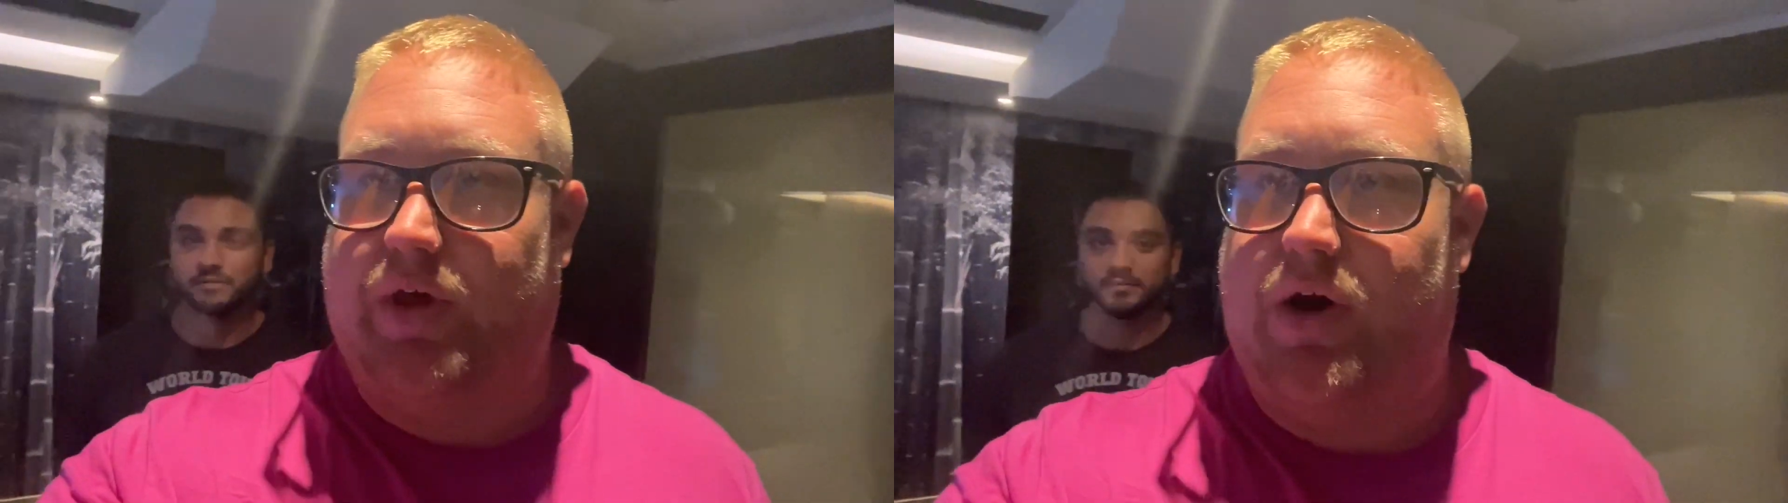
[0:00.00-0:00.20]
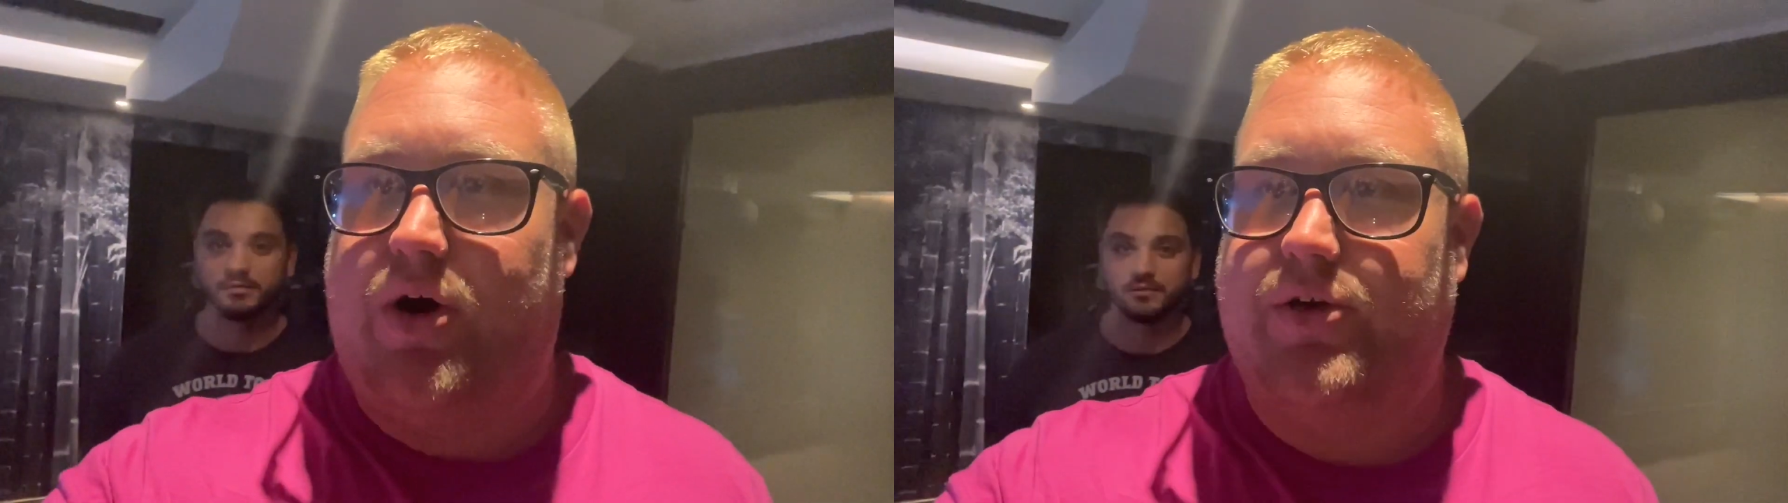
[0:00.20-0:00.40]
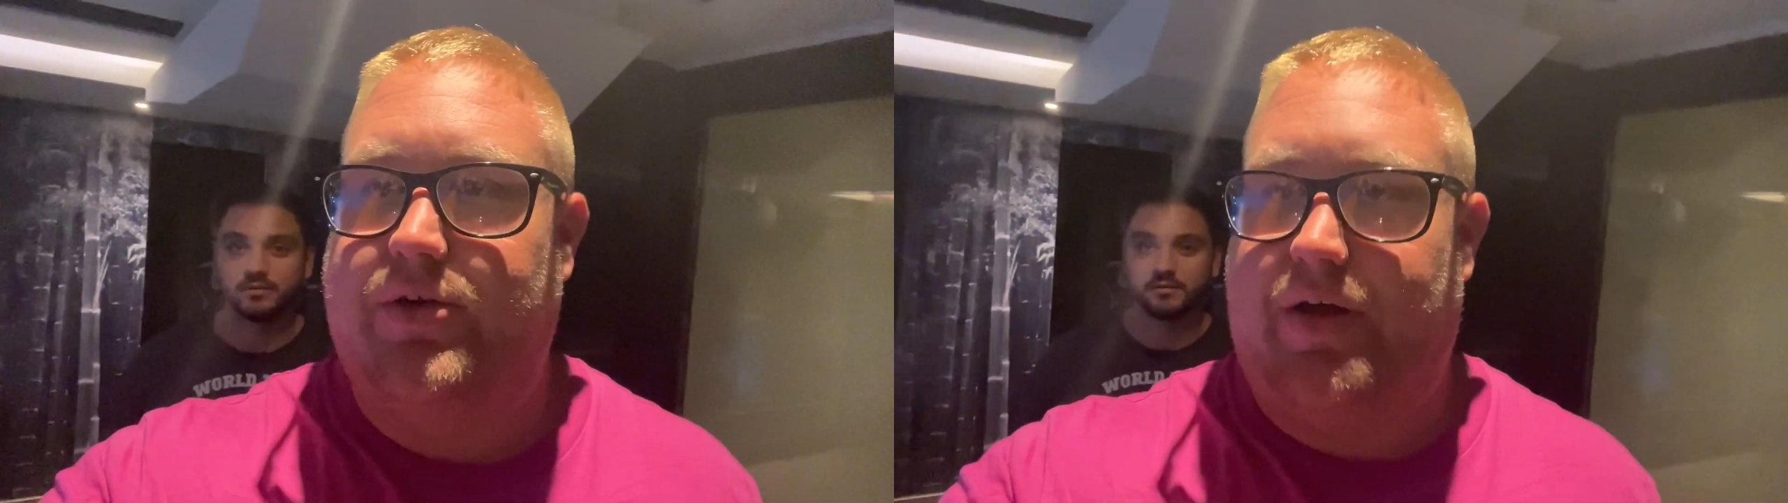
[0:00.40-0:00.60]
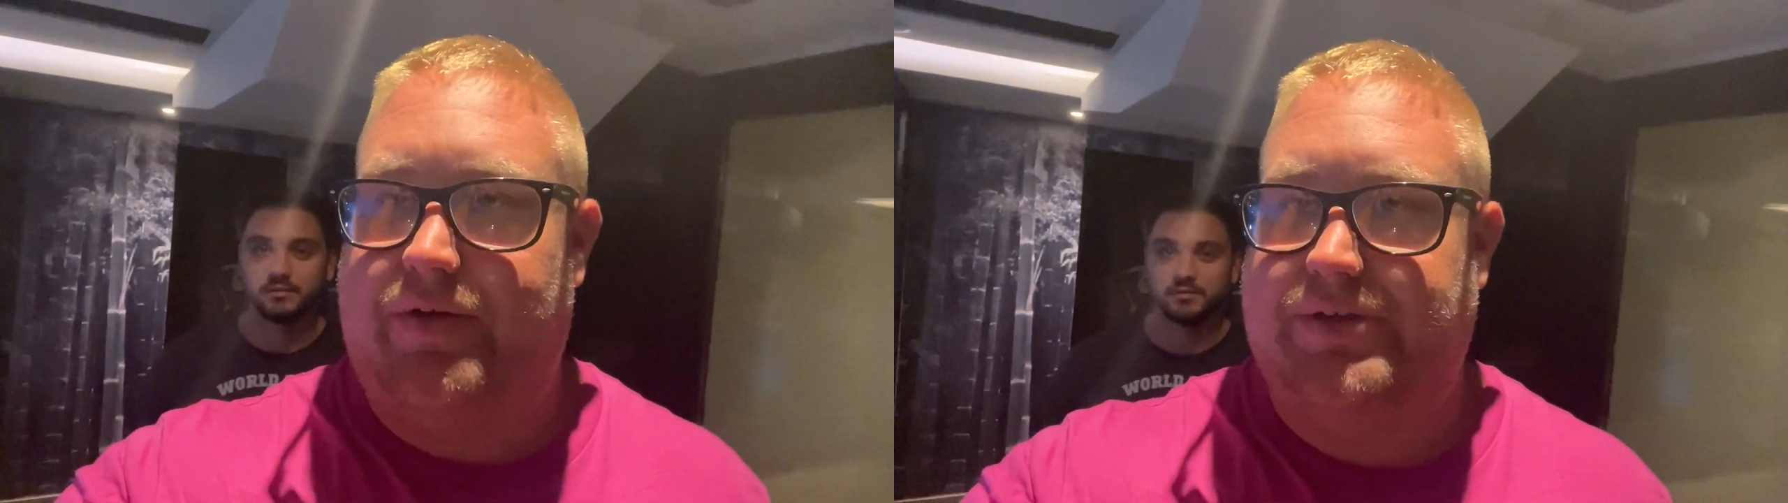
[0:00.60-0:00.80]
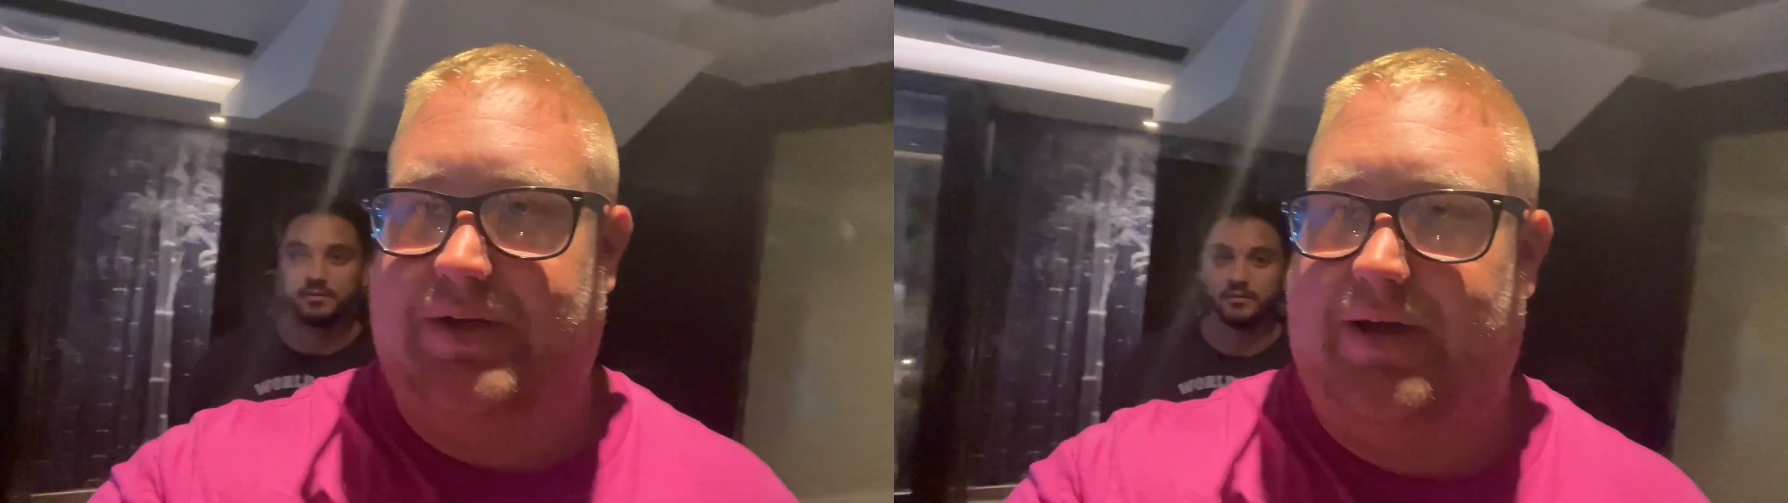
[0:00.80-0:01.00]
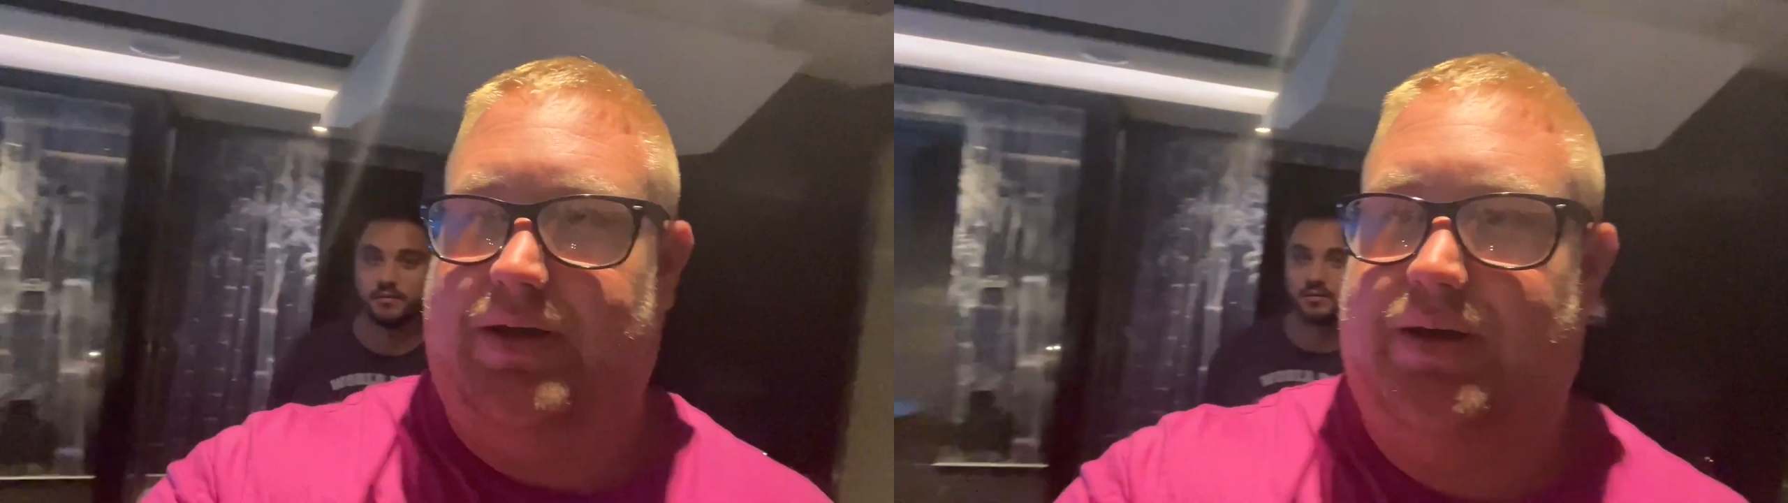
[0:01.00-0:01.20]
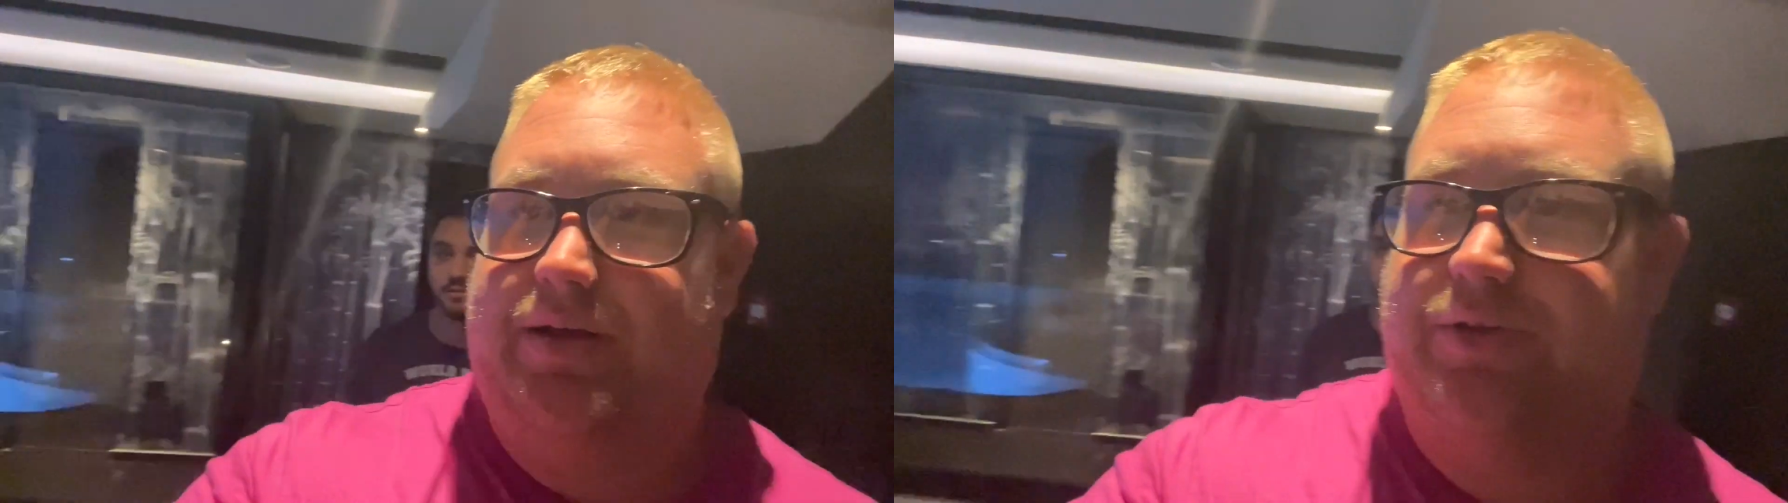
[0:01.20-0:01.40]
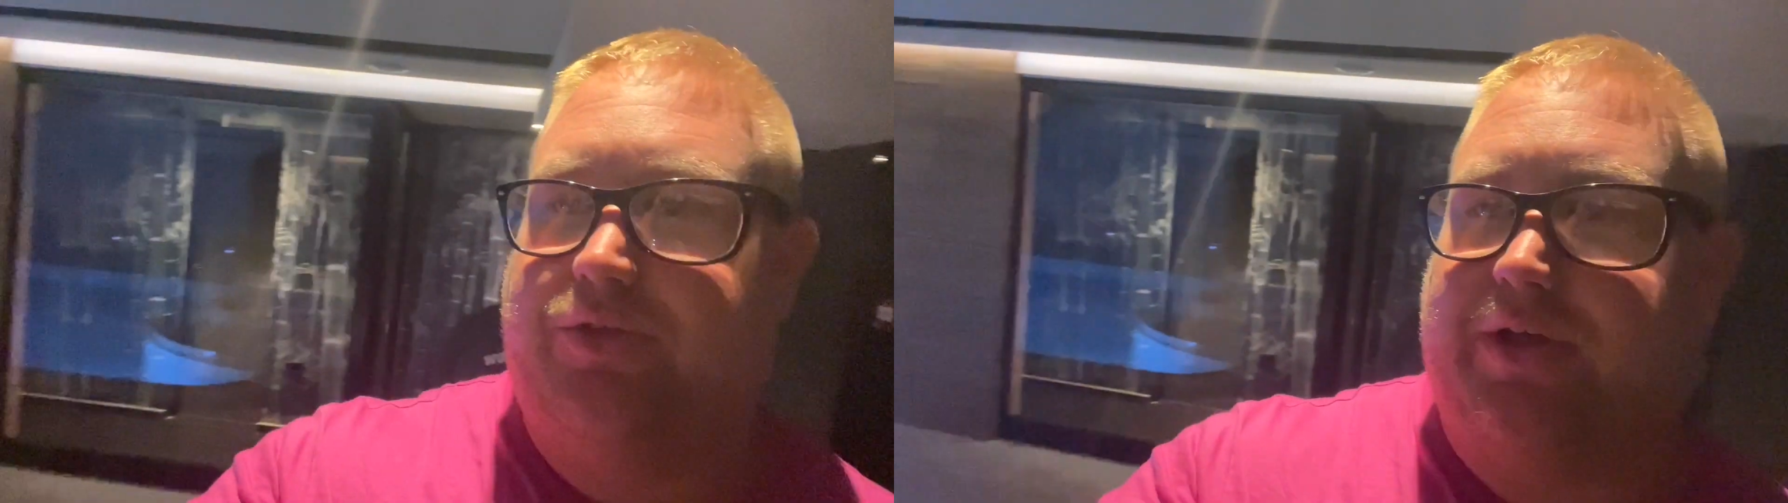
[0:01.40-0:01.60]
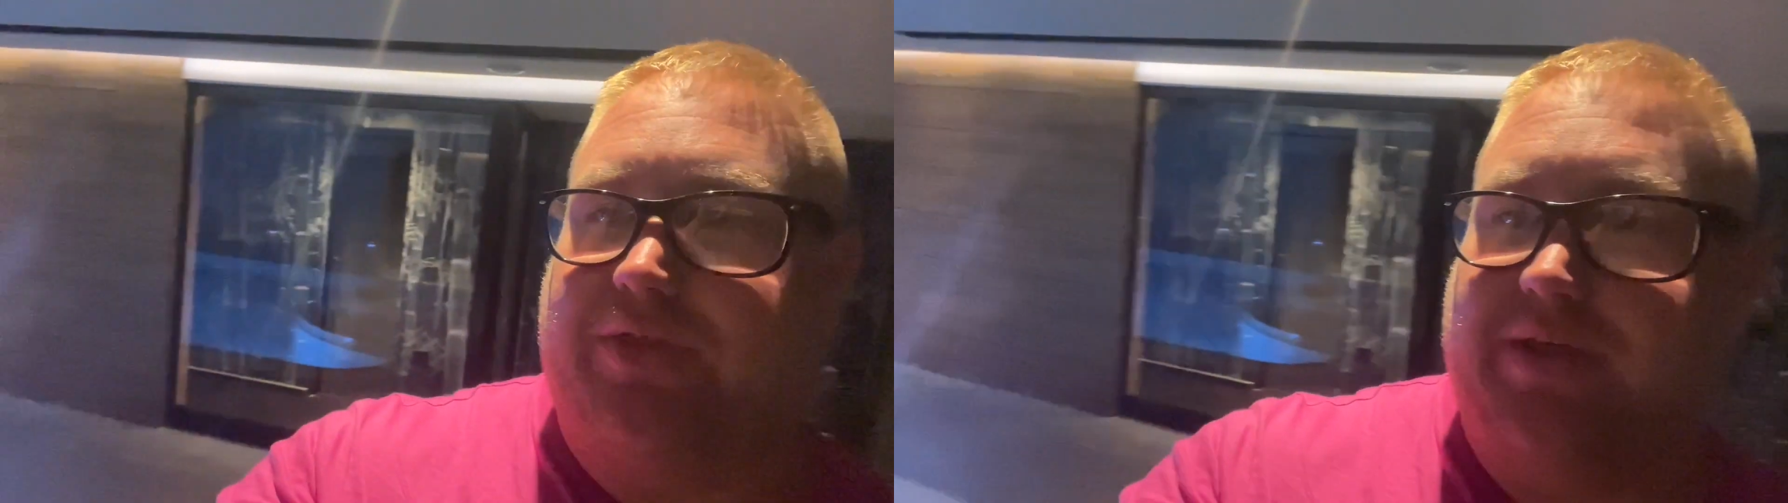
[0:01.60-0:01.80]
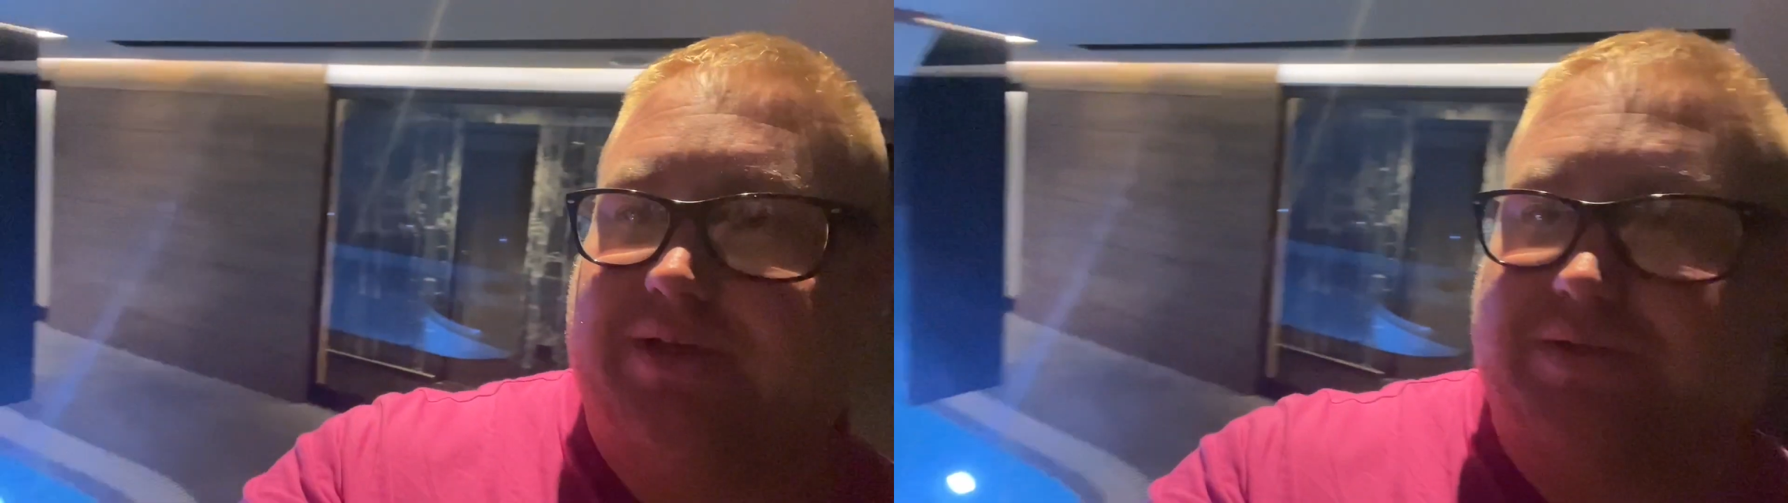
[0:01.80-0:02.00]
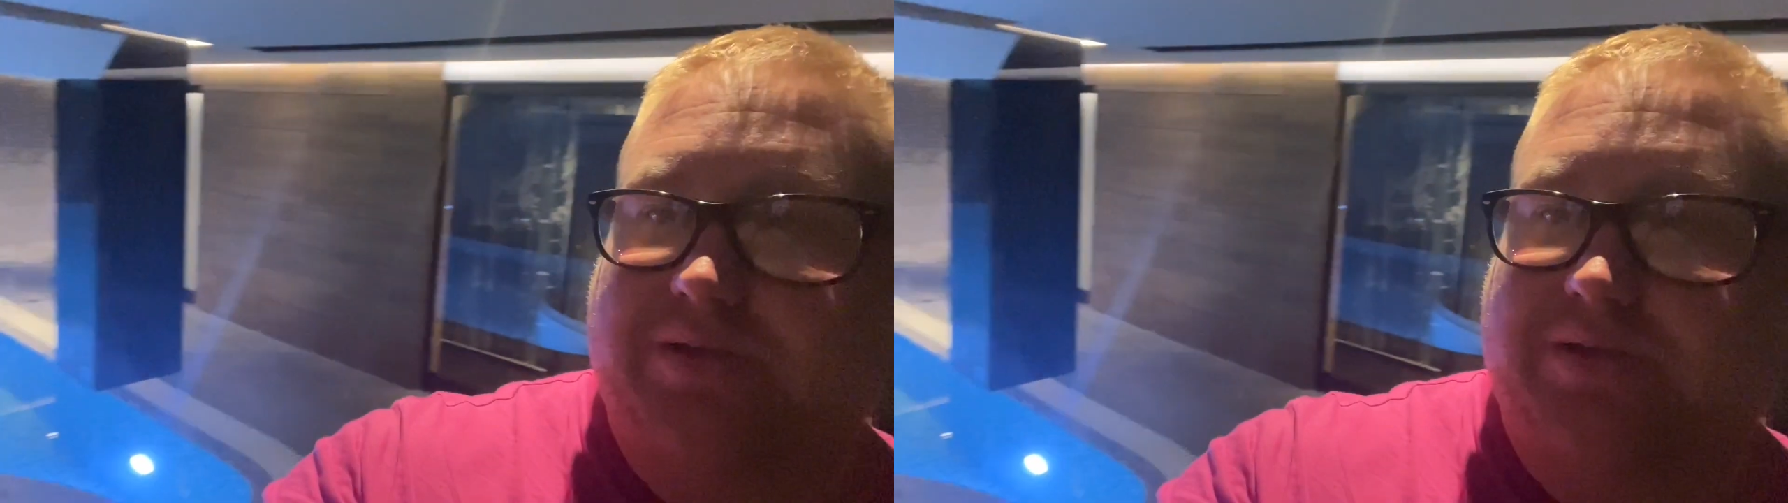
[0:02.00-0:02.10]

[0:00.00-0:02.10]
one hundred dollars a night. Look at this.